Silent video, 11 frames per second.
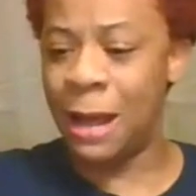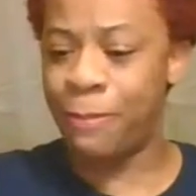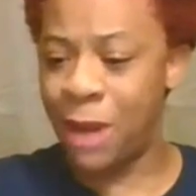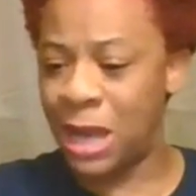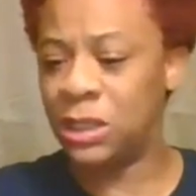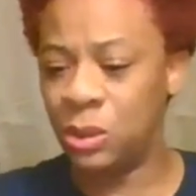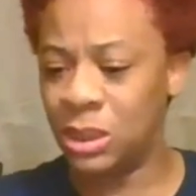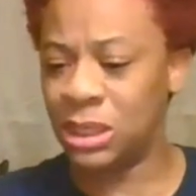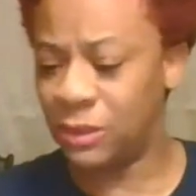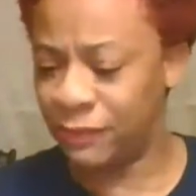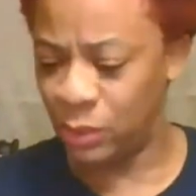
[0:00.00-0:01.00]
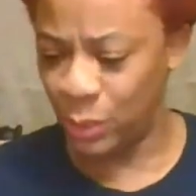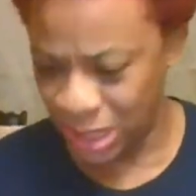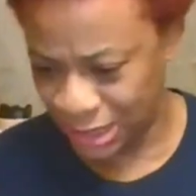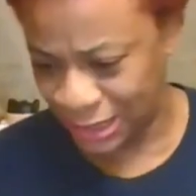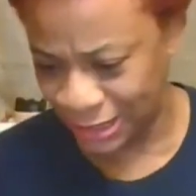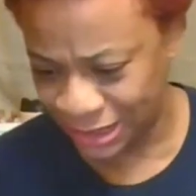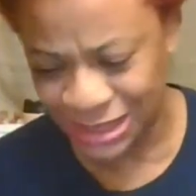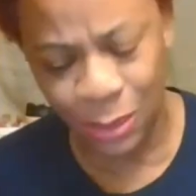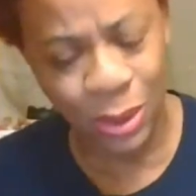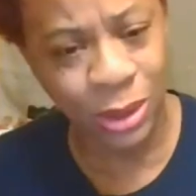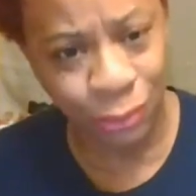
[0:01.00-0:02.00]
I'll probably do this over the weekend because I
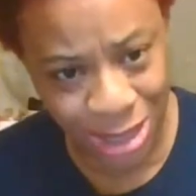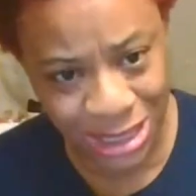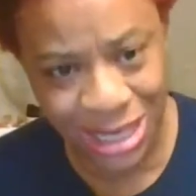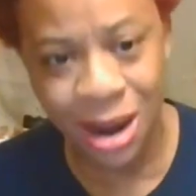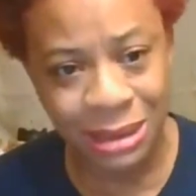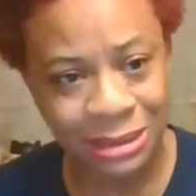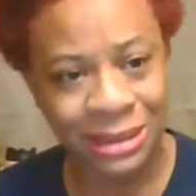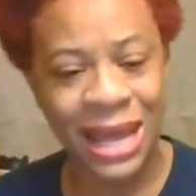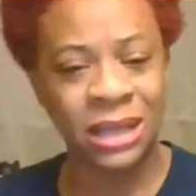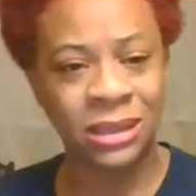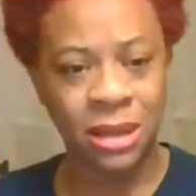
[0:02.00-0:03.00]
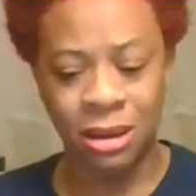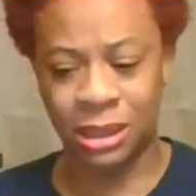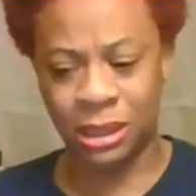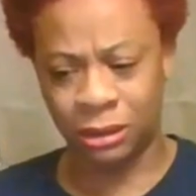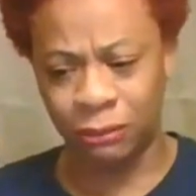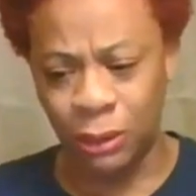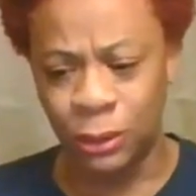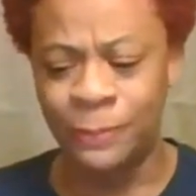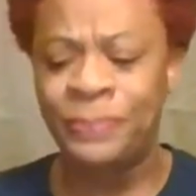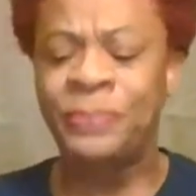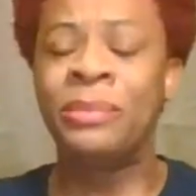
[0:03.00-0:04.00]
want to read the article and talk it through.